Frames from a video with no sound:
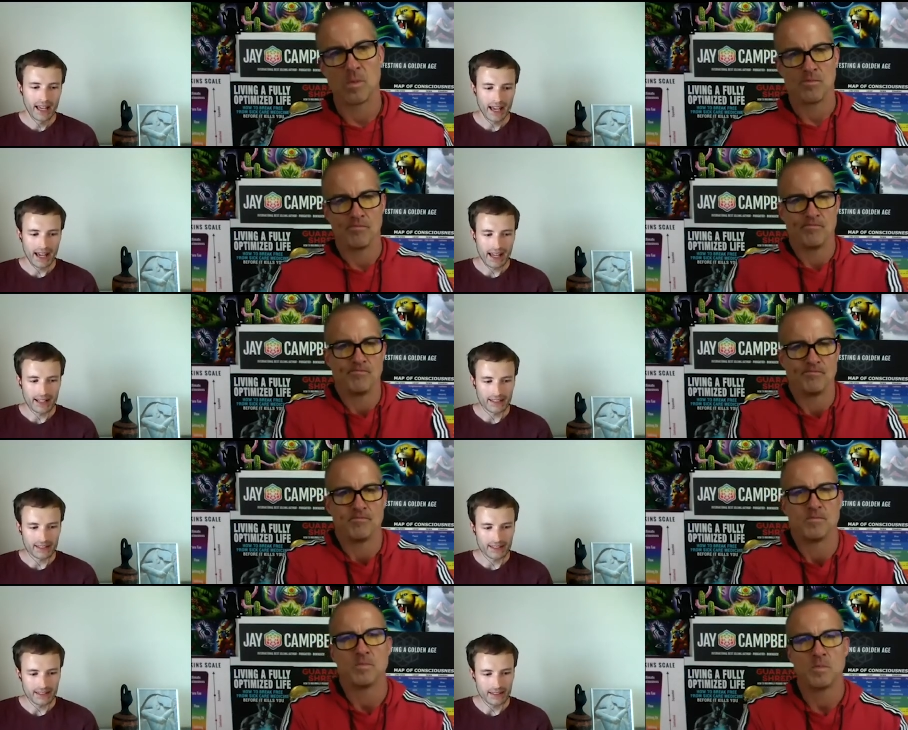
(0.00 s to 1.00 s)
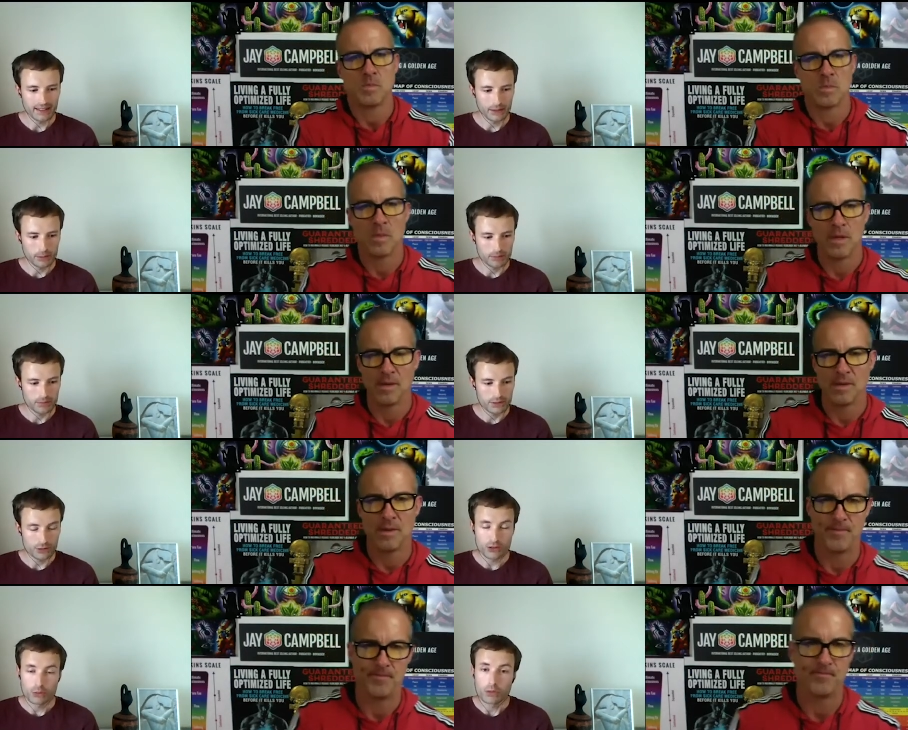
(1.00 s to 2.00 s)
Speaker 1: and
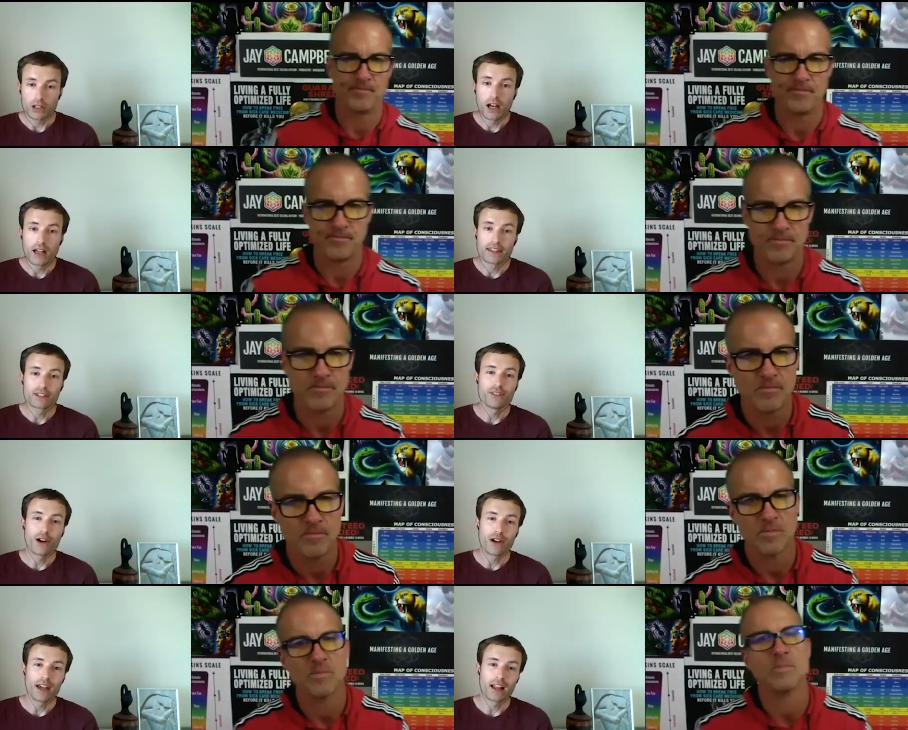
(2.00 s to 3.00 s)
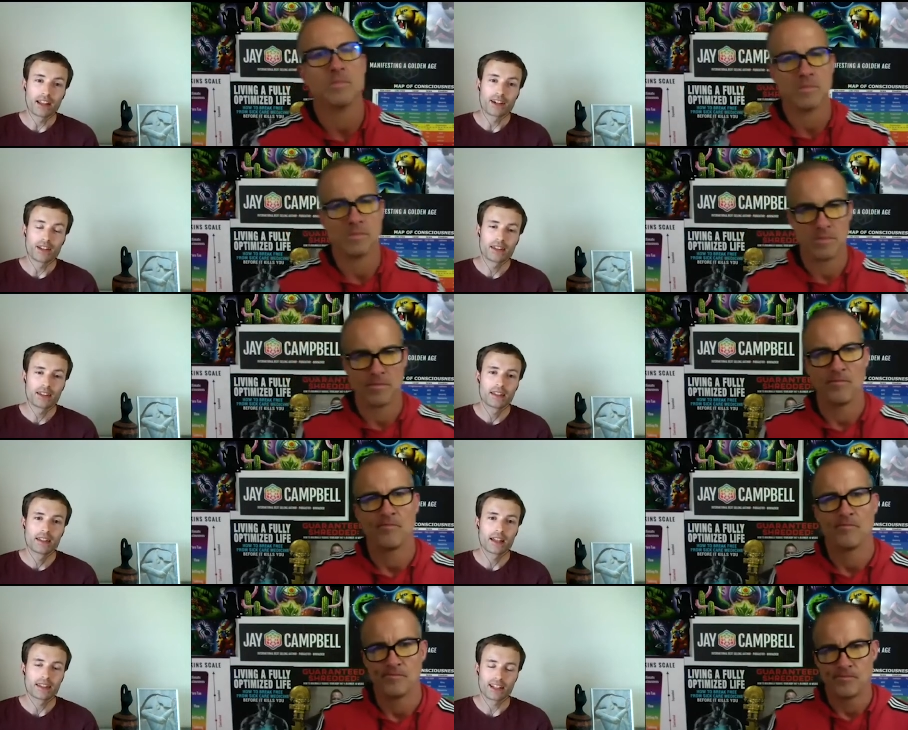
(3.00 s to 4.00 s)
children would learn this very early on
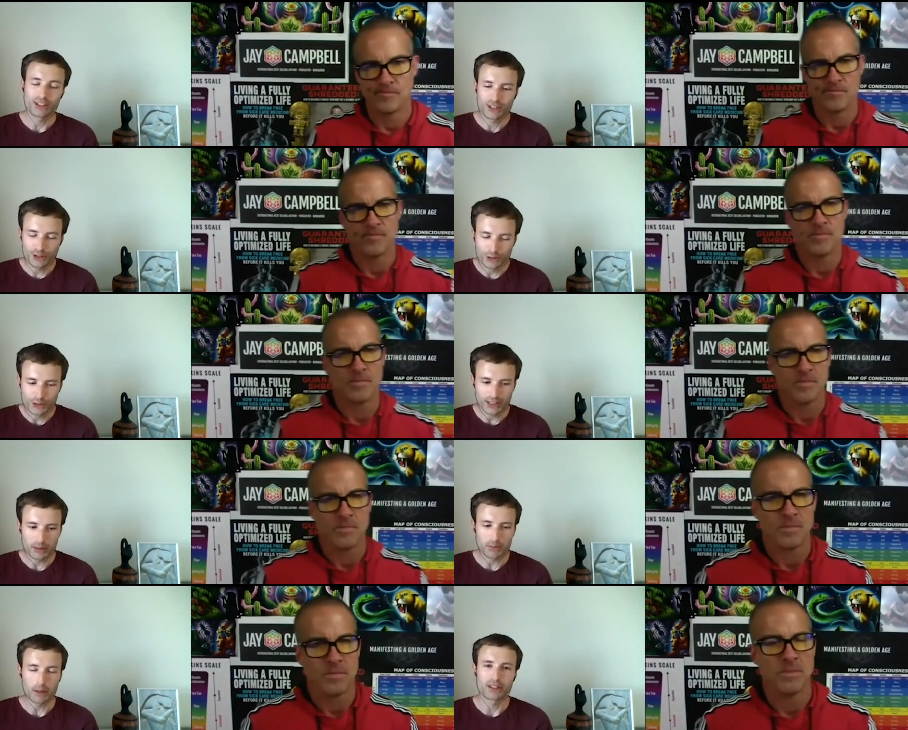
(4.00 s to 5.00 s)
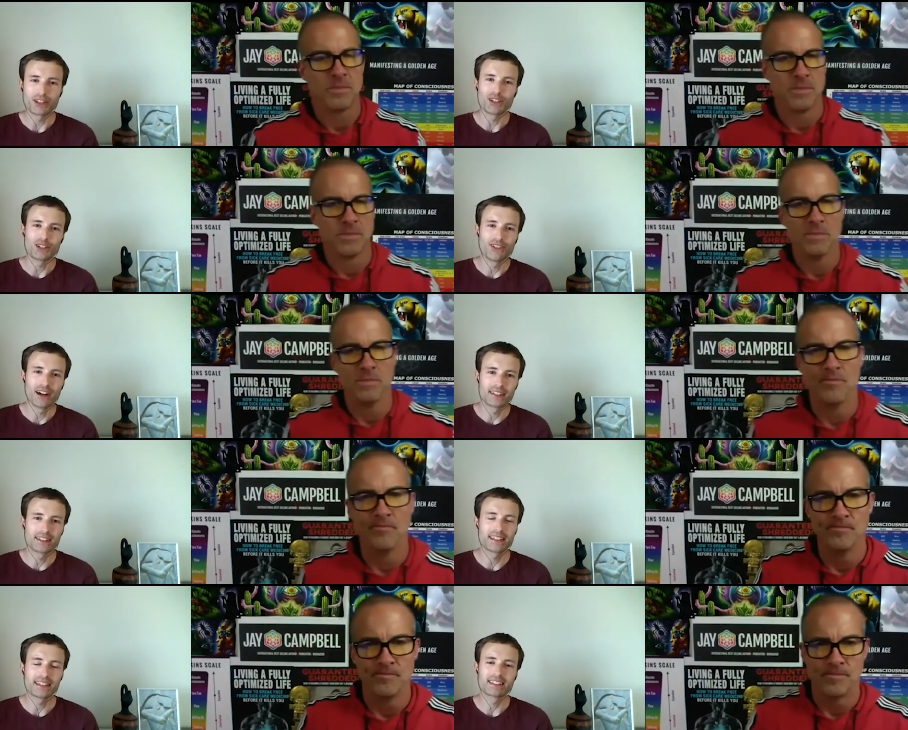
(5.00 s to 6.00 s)
and then at school and then perhaps at
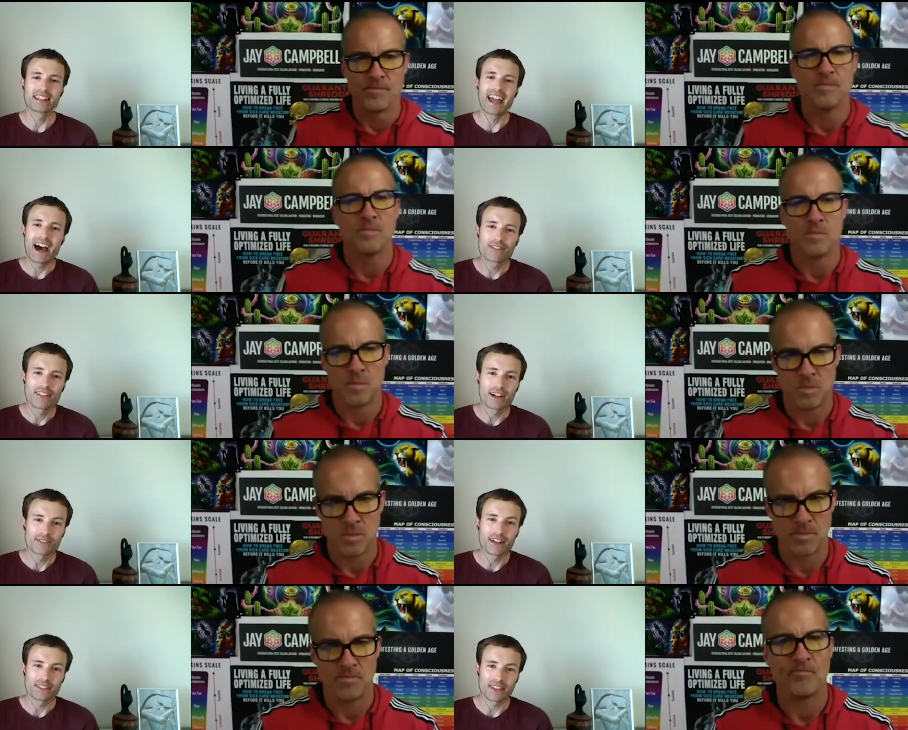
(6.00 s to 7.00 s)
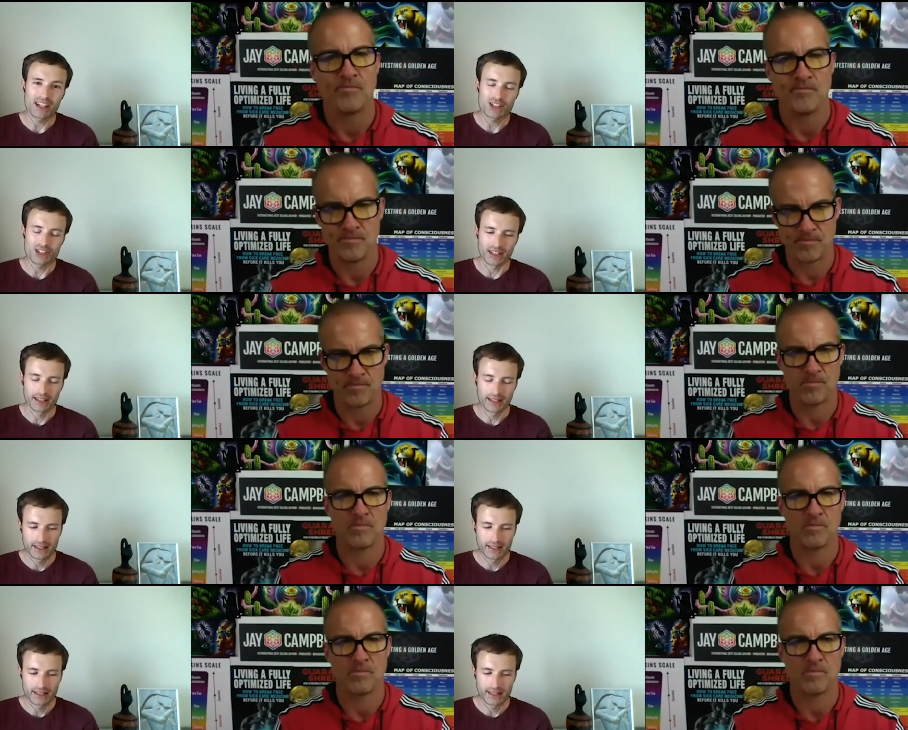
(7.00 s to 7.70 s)
university. So they have that foundation.